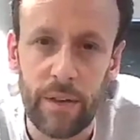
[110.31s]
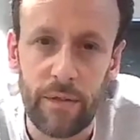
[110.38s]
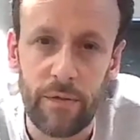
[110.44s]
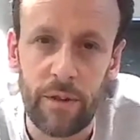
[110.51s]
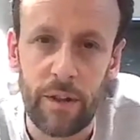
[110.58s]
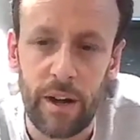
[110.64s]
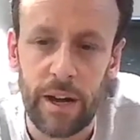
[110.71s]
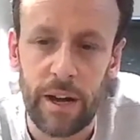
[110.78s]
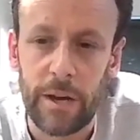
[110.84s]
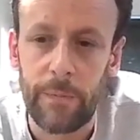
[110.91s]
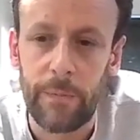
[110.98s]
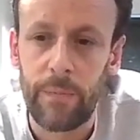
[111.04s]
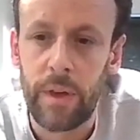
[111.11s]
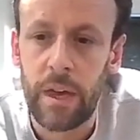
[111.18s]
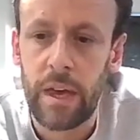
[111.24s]
if you
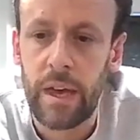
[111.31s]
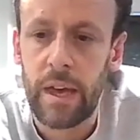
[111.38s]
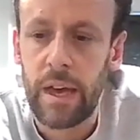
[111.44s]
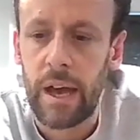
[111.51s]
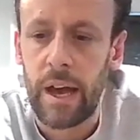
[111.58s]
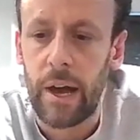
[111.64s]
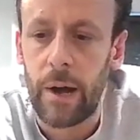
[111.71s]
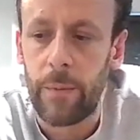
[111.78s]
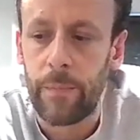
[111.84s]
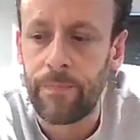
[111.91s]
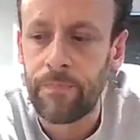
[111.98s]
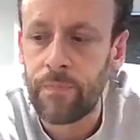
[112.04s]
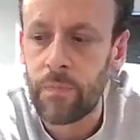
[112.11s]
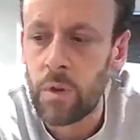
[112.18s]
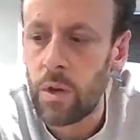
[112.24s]
like.
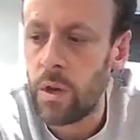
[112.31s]
Mm-hmm.